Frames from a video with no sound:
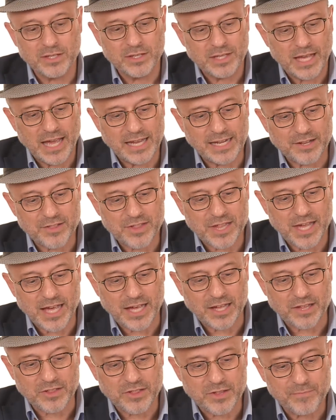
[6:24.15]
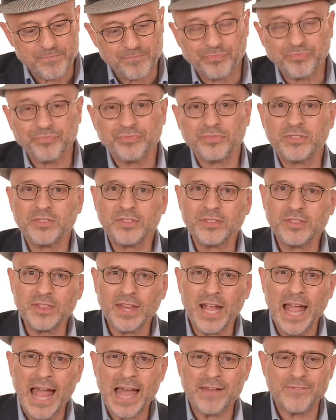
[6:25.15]
And it says,
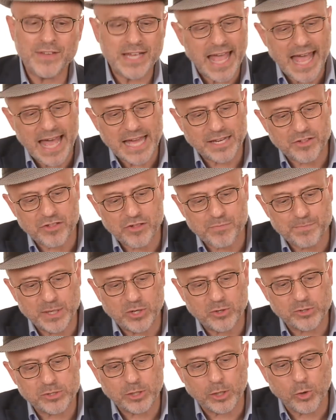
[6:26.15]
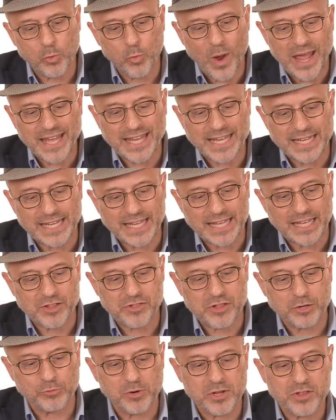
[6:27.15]
having had a spiritual awakening as
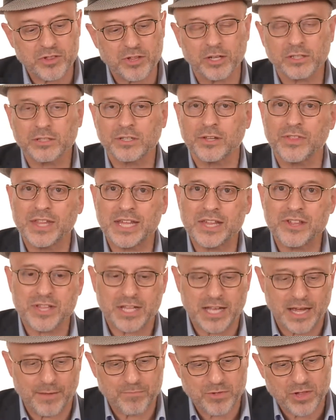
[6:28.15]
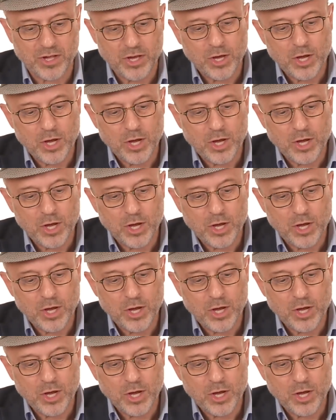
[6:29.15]
a result of these steps,